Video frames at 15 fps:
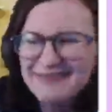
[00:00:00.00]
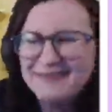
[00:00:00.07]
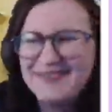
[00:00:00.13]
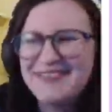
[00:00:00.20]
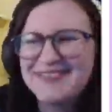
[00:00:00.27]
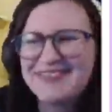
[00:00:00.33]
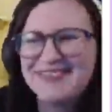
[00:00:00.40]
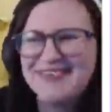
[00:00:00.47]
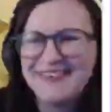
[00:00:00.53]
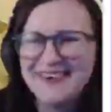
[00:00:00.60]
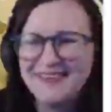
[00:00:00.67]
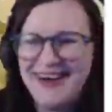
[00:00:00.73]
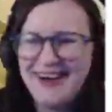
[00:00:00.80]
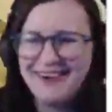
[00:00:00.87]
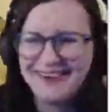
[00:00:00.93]
But
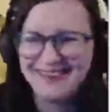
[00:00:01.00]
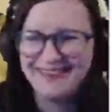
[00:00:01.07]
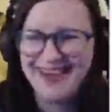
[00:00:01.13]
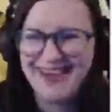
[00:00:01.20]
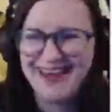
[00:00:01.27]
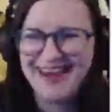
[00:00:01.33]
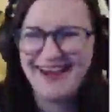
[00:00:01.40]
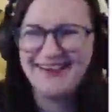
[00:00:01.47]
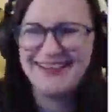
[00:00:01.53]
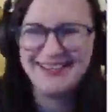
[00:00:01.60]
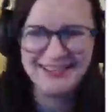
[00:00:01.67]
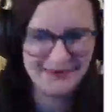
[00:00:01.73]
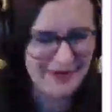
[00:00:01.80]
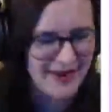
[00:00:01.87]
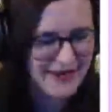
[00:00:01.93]
sure, welcome in. How are you
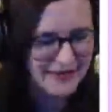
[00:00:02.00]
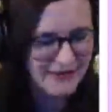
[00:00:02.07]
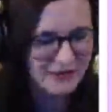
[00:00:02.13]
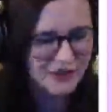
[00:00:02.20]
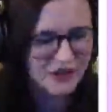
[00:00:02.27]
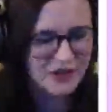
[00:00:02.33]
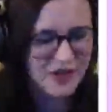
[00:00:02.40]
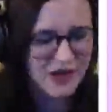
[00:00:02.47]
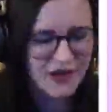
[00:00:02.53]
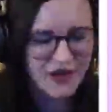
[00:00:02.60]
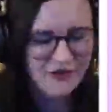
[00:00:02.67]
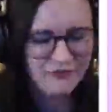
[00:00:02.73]
doing? Just gonna...